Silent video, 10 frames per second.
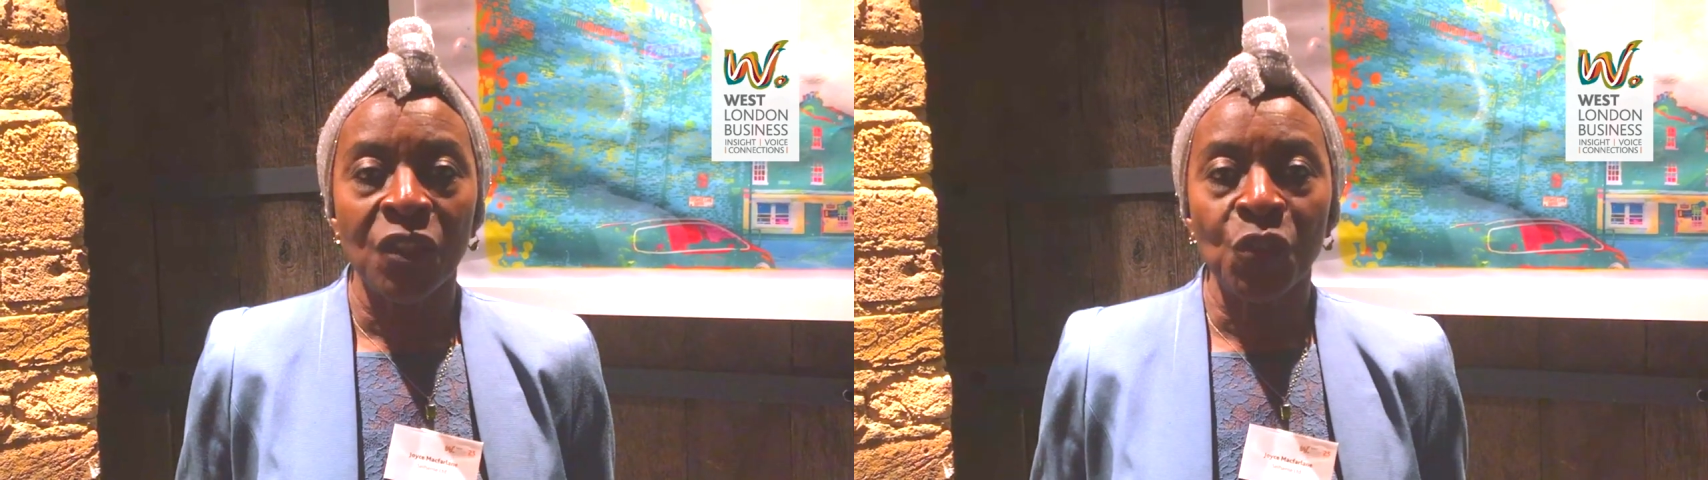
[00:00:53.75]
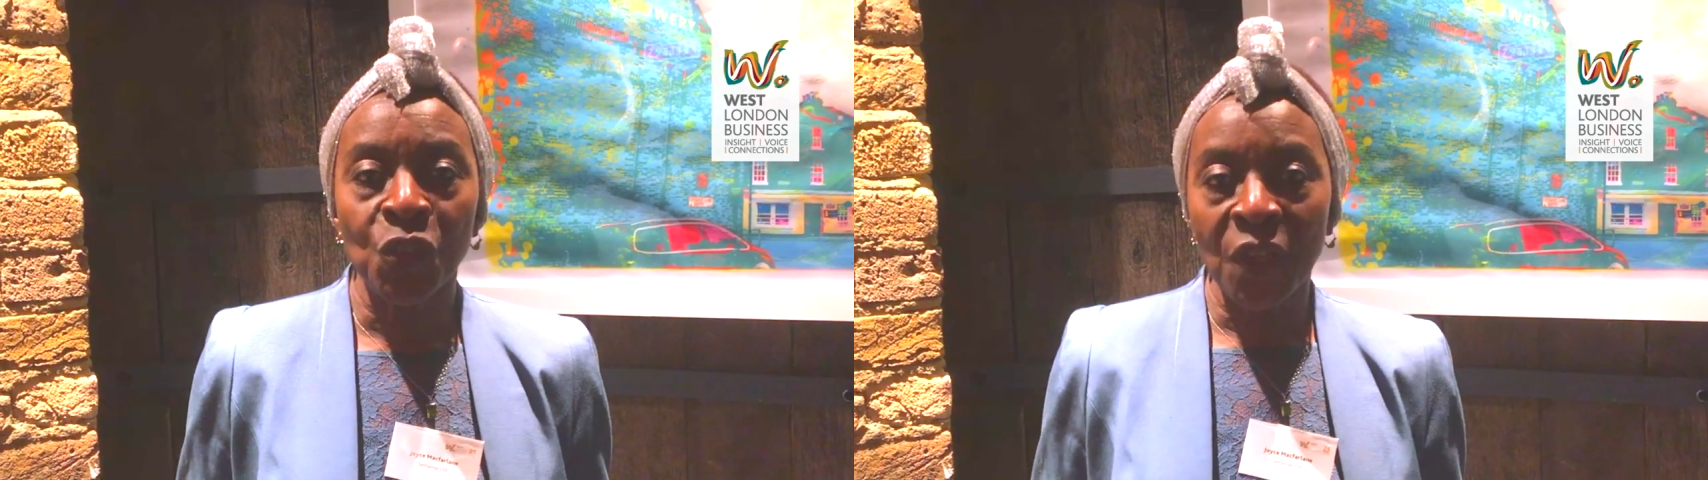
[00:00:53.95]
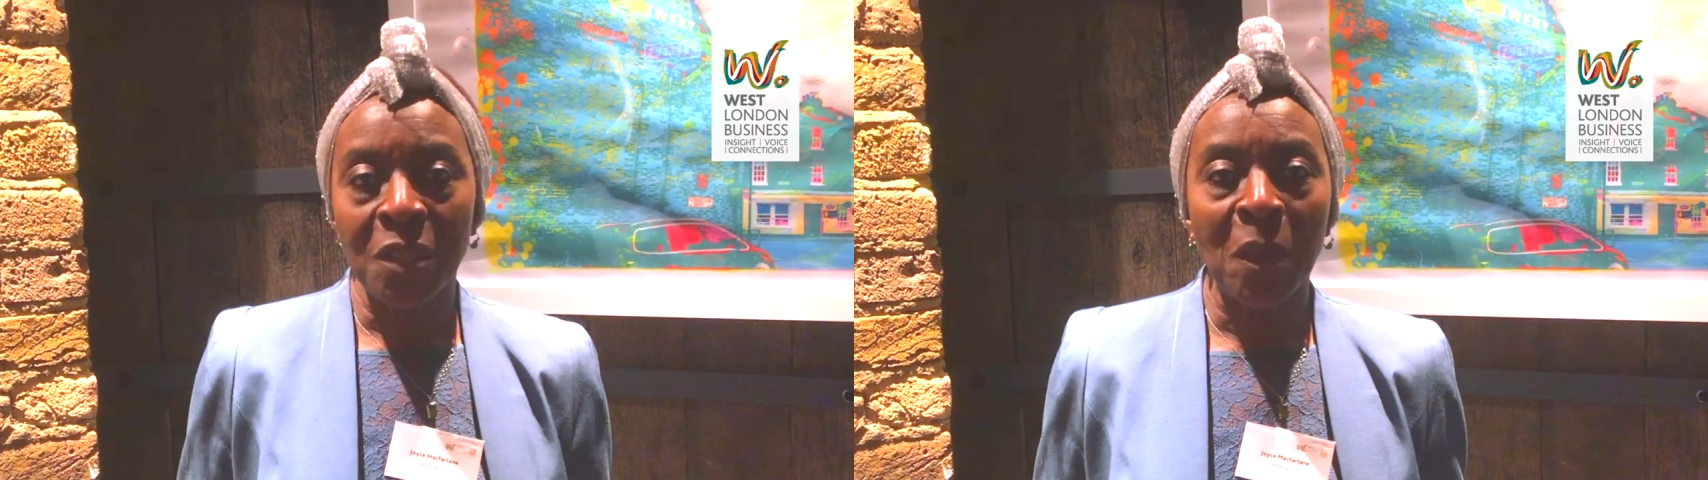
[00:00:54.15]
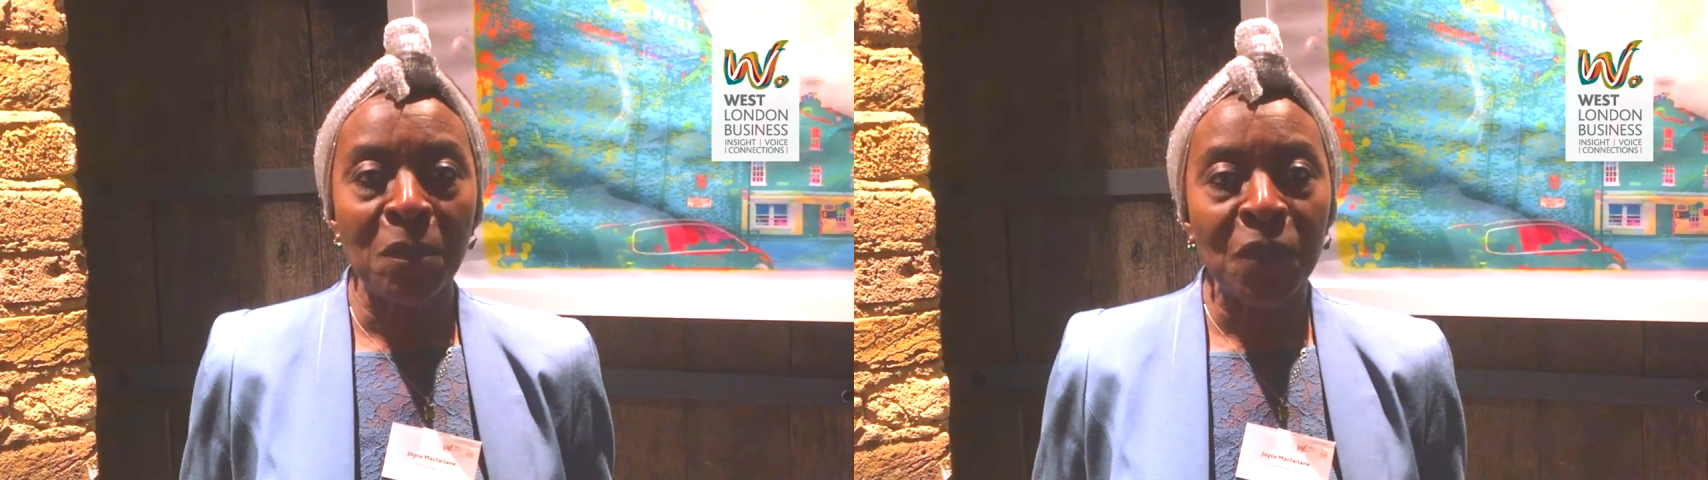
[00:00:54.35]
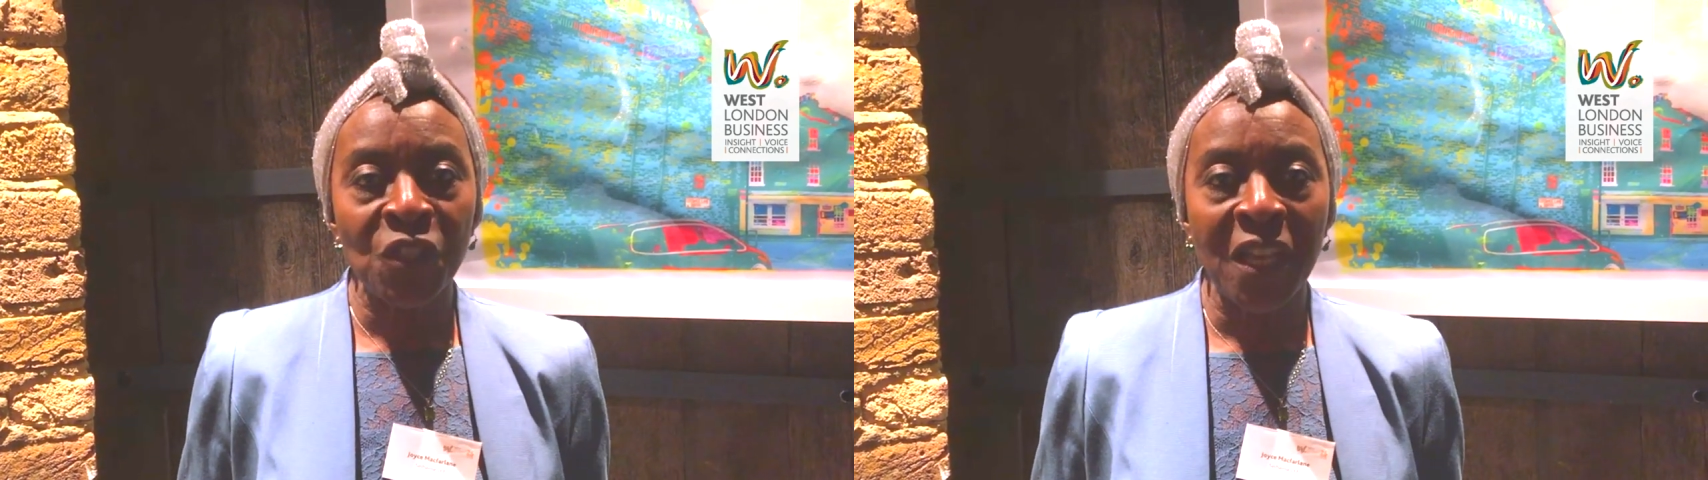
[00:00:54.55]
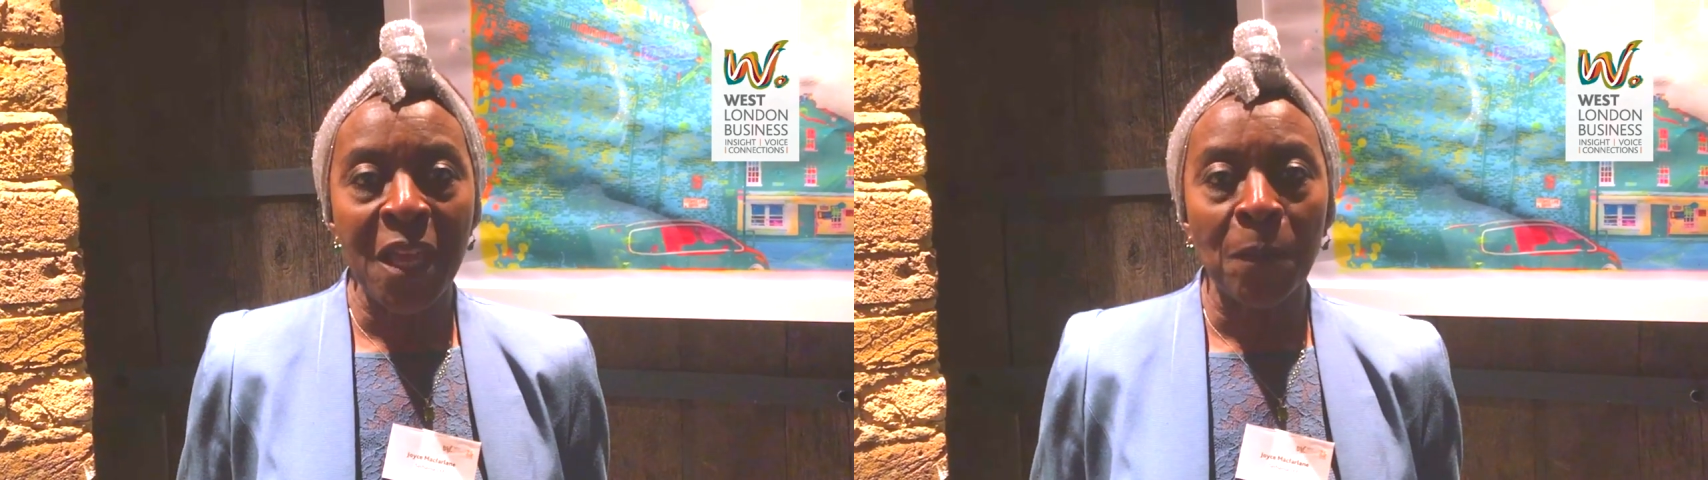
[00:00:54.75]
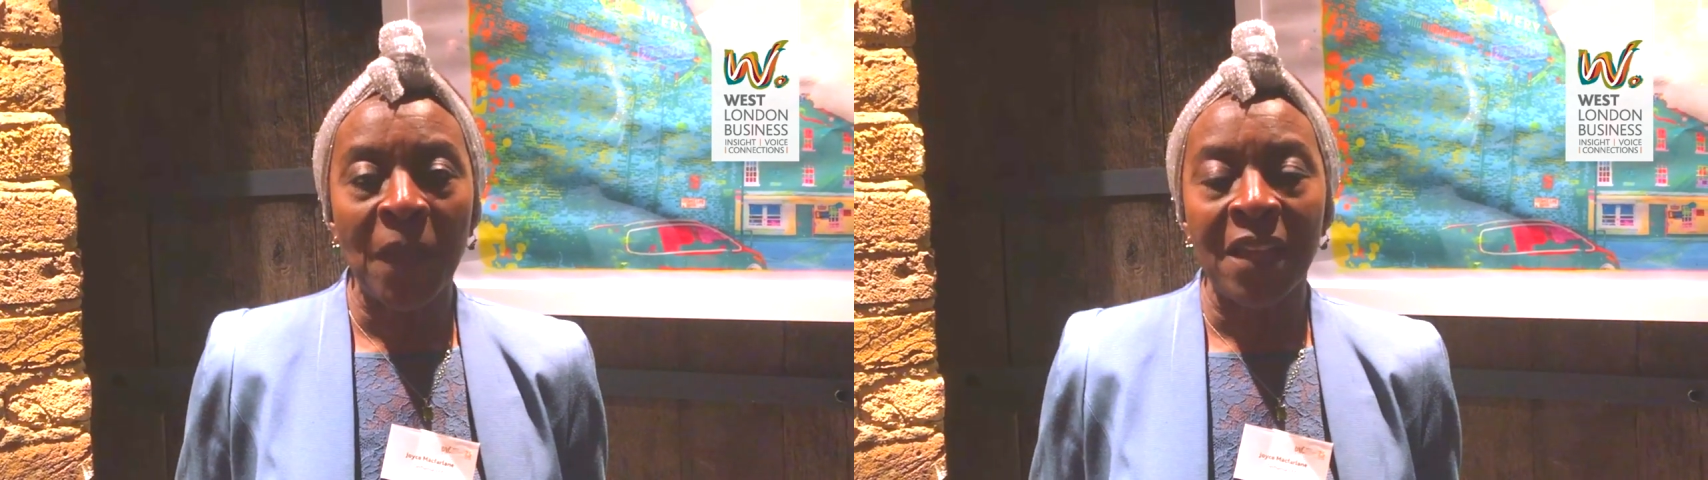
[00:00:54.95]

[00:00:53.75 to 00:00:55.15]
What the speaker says: You join the membership